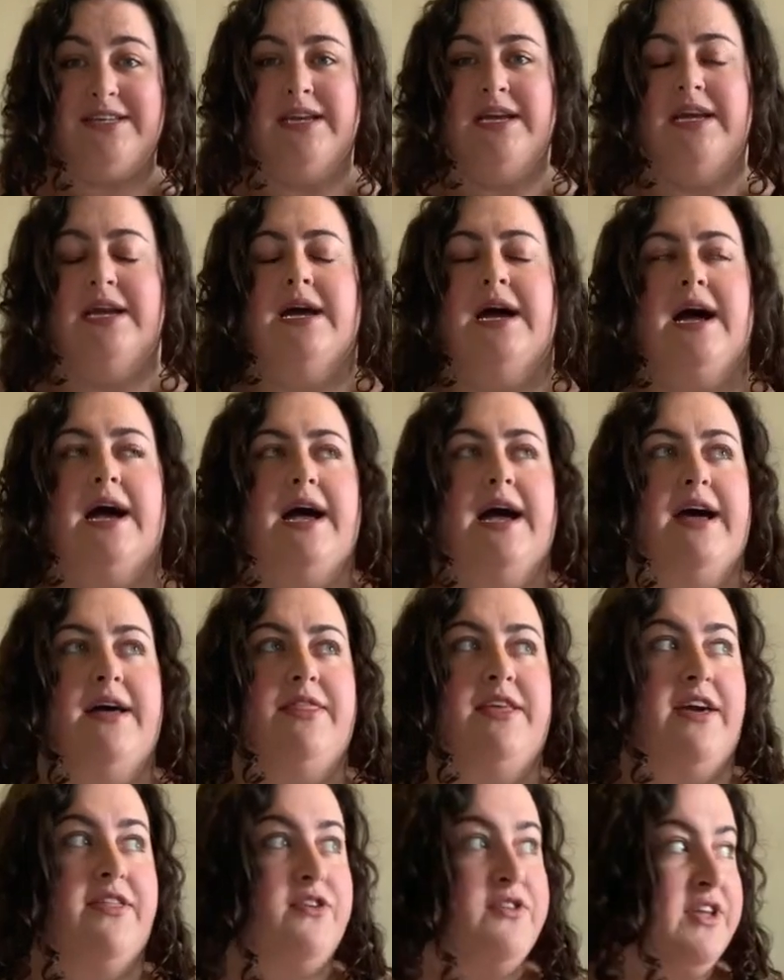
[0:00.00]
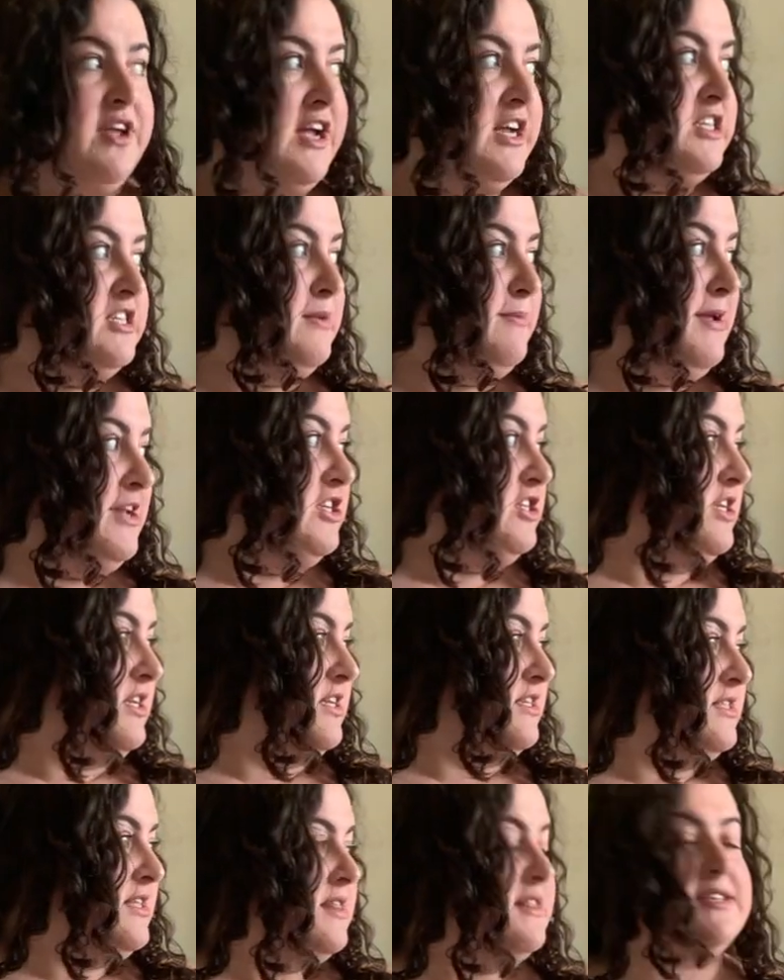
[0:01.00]
The other thing I should mention
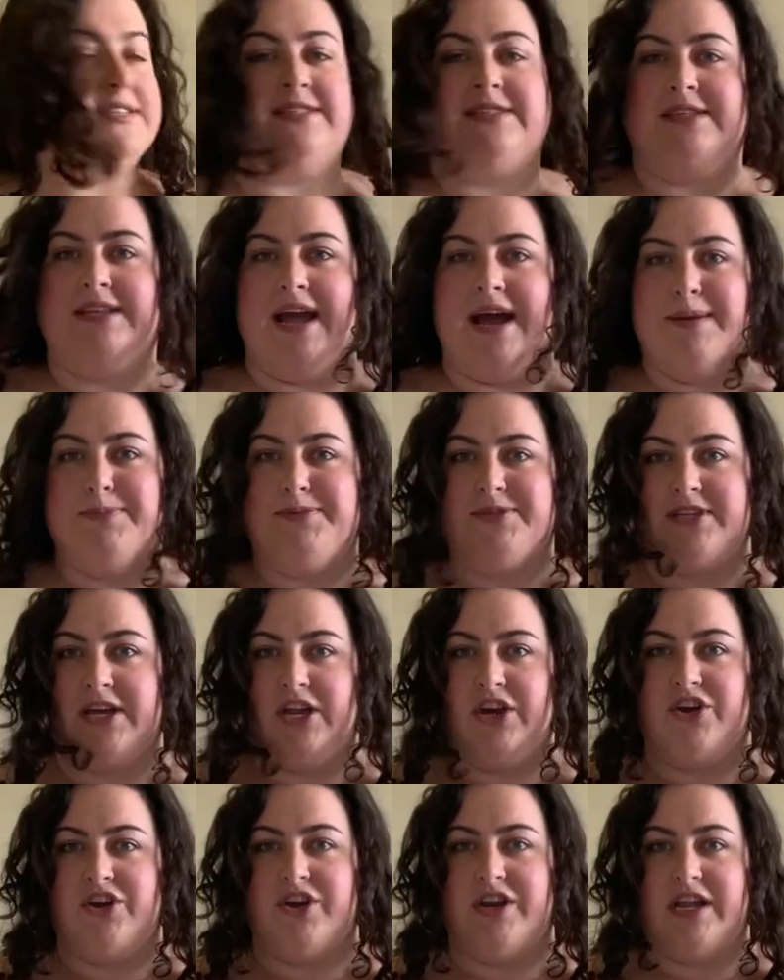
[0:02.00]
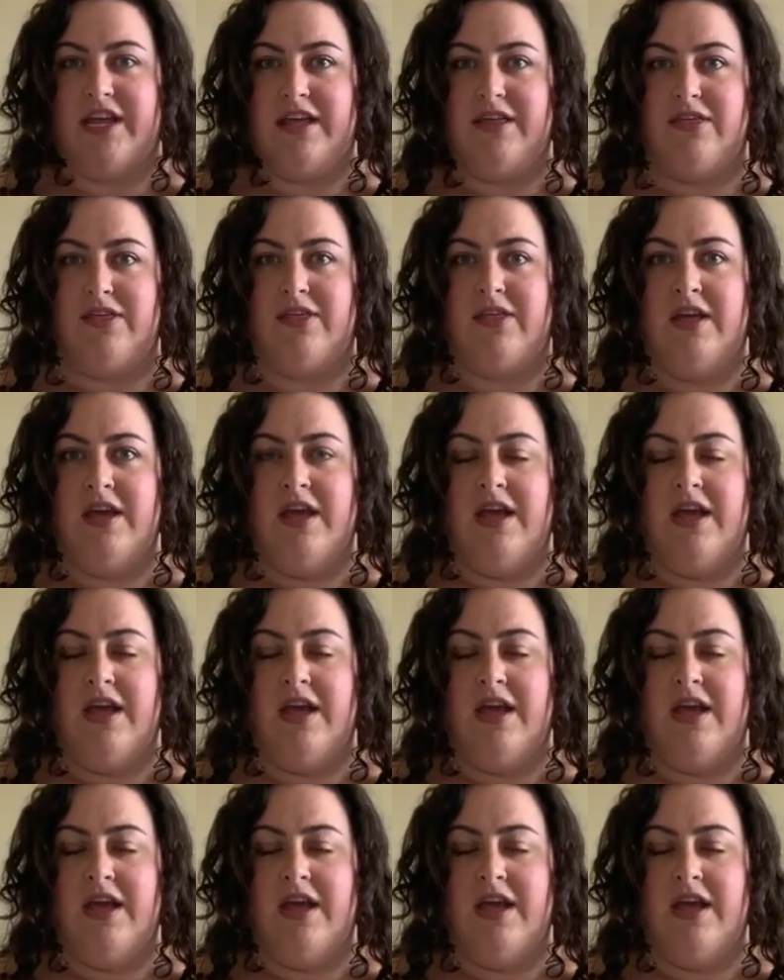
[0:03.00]
is that the snaps underneath